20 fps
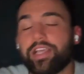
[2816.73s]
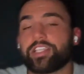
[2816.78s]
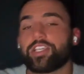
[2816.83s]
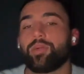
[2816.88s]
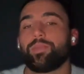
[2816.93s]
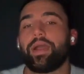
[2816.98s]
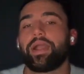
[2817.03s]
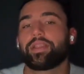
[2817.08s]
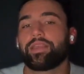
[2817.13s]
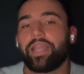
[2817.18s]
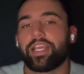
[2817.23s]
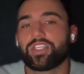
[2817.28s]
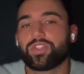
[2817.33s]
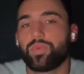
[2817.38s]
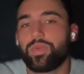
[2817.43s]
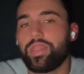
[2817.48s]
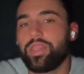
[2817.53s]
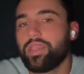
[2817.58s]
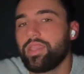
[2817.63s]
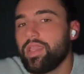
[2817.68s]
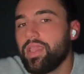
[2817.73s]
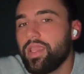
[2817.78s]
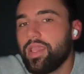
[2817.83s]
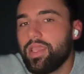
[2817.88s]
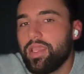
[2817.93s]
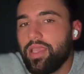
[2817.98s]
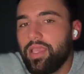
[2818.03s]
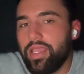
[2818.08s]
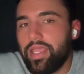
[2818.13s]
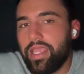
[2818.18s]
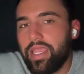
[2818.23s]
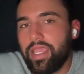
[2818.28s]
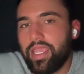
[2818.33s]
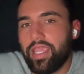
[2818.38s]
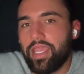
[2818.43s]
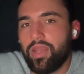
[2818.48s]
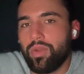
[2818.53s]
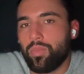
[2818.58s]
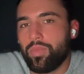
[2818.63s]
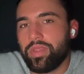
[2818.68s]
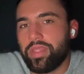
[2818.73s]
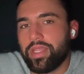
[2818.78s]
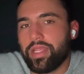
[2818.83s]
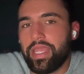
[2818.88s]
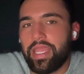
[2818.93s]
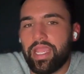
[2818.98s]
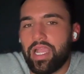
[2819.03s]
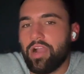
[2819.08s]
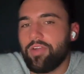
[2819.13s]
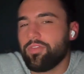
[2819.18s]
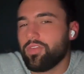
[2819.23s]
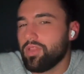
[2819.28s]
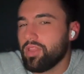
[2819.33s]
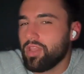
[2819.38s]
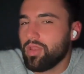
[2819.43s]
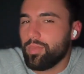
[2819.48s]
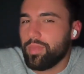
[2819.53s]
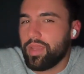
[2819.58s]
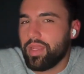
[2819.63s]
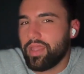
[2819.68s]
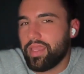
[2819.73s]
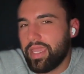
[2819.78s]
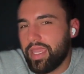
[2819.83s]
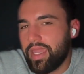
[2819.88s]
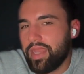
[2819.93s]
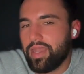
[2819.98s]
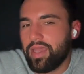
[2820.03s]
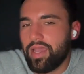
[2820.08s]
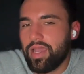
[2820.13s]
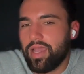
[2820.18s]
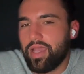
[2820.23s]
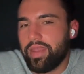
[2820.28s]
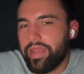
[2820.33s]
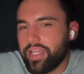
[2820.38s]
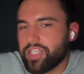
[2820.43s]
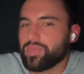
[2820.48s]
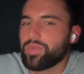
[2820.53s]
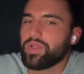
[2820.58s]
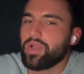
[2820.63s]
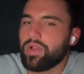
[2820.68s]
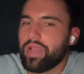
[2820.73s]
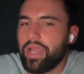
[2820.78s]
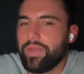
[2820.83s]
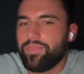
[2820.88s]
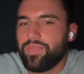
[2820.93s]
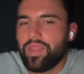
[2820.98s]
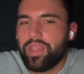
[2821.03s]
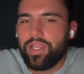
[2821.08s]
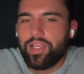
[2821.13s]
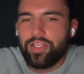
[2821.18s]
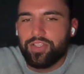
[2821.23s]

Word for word: I hope you guys come back next week and we can hang out for a little bit again uh, next week,